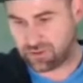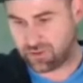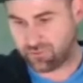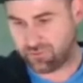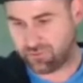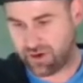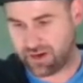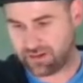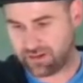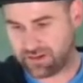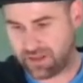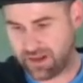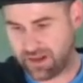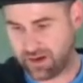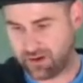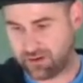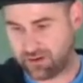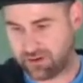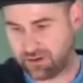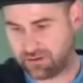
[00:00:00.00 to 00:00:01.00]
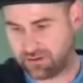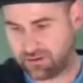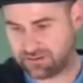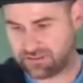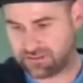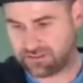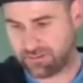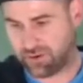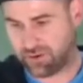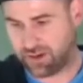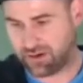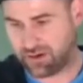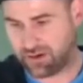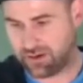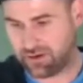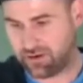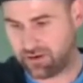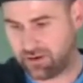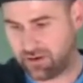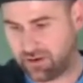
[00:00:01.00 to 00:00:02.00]
right there, see that
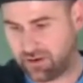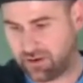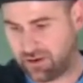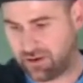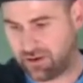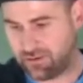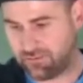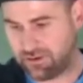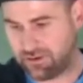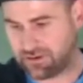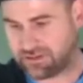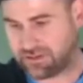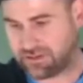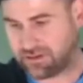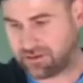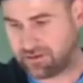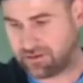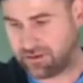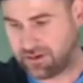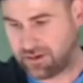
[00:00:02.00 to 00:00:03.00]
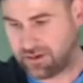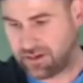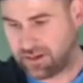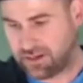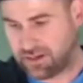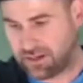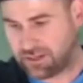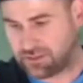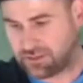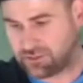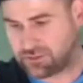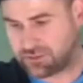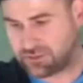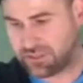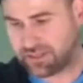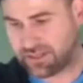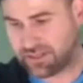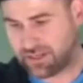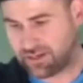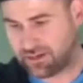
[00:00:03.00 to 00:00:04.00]
button right there, and you
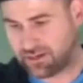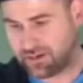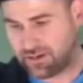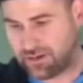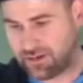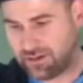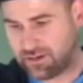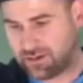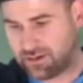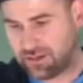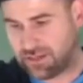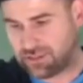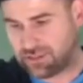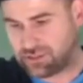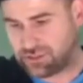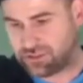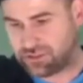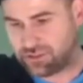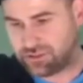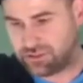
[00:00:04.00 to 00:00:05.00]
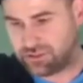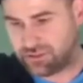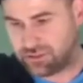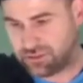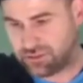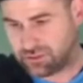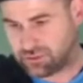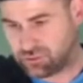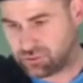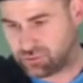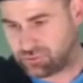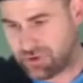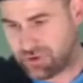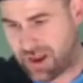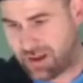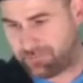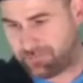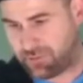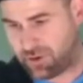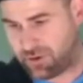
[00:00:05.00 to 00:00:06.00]
click it, it should
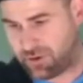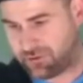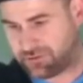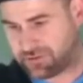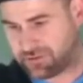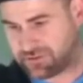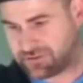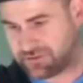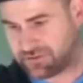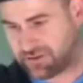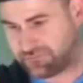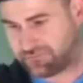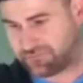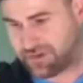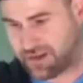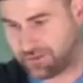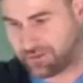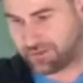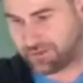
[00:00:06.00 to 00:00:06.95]
drop all this stuff down.